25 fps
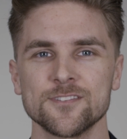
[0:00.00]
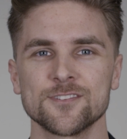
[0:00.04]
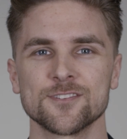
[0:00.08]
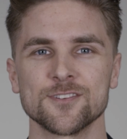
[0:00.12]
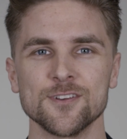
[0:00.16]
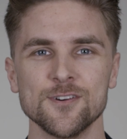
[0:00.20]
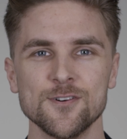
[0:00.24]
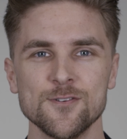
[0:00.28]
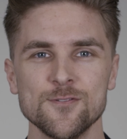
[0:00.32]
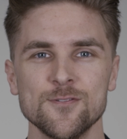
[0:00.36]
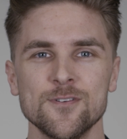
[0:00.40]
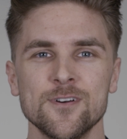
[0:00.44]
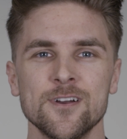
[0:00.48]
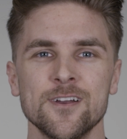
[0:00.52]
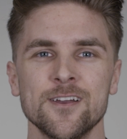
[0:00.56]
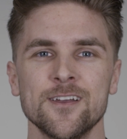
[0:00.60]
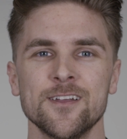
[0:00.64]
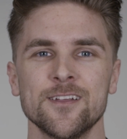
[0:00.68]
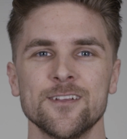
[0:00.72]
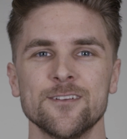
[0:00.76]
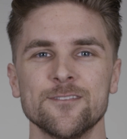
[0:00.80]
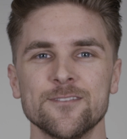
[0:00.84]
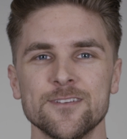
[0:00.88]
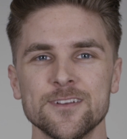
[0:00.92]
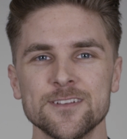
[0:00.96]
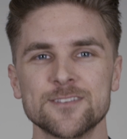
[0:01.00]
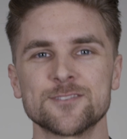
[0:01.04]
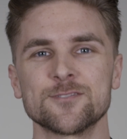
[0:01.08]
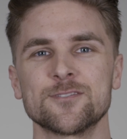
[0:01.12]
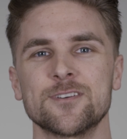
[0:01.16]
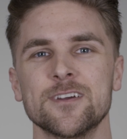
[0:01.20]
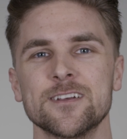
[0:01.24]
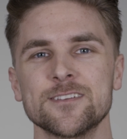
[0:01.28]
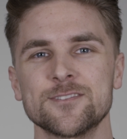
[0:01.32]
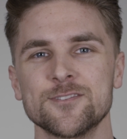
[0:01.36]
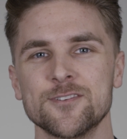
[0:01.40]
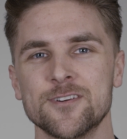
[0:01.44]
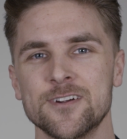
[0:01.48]
So you need to
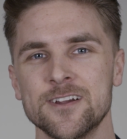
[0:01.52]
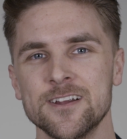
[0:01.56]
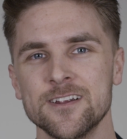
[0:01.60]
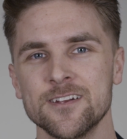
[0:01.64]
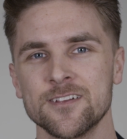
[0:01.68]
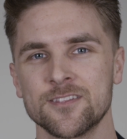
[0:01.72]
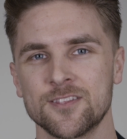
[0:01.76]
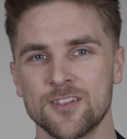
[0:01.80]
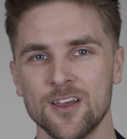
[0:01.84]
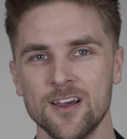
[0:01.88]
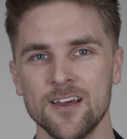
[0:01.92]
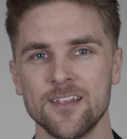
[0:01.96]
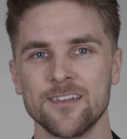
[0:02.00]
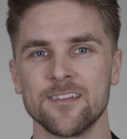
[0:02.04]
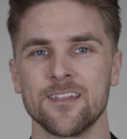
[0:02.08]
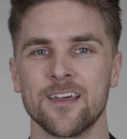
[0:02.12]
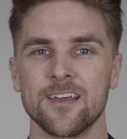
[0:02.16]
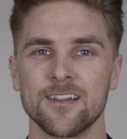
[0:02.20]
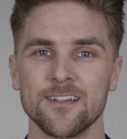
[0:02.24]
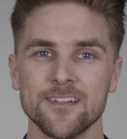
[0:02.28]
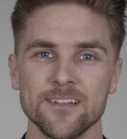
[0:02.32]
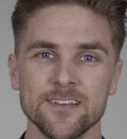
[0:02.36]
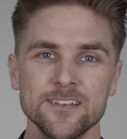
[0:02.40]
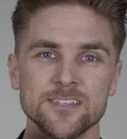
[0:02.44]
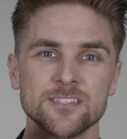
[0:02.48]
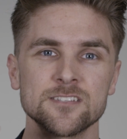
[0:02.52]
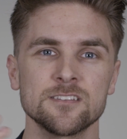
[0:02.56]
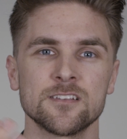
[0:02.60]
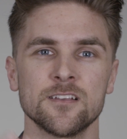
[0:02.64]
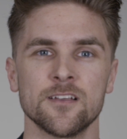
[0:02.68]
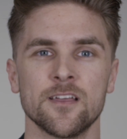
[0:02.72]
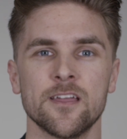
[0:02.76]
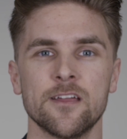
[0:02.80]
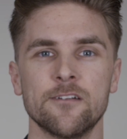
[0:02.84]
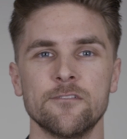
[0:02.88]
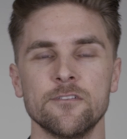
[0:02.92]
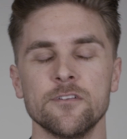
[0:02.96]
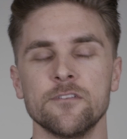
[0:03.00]
get your hair done at least
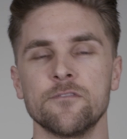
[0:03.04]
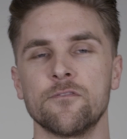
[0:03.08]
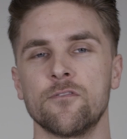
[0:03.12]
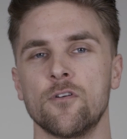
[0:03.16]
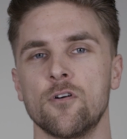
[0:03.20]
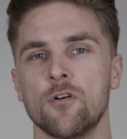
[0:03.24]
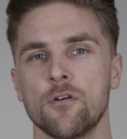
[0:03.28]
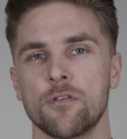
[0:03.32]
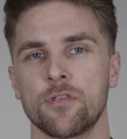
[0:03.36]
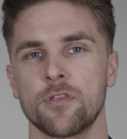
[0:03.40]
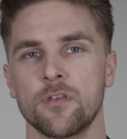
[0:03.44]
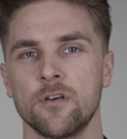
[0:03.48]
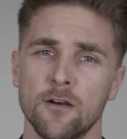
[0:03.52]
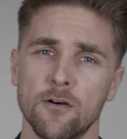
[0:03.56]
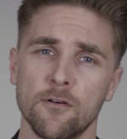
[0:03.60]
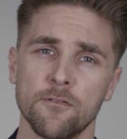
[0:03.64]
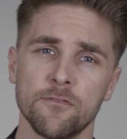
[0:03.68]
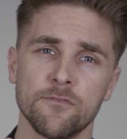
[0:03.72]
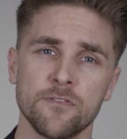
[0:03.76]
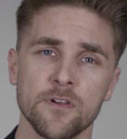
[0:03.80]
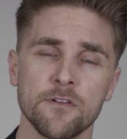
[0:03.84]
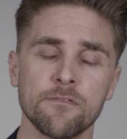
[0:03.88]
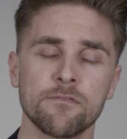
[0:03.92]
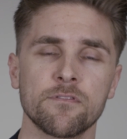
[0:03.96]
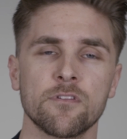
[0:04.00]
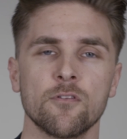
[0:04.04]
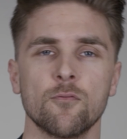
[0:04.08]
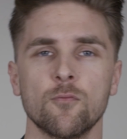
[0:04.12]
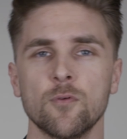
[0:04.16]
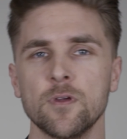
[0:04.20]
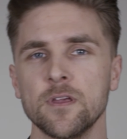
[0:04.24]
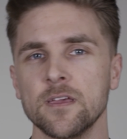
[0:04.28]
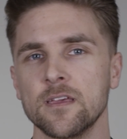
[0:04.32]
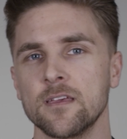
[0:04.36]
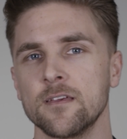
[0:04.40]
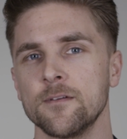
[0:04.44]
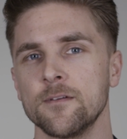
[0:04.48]
every 4th or 5th week.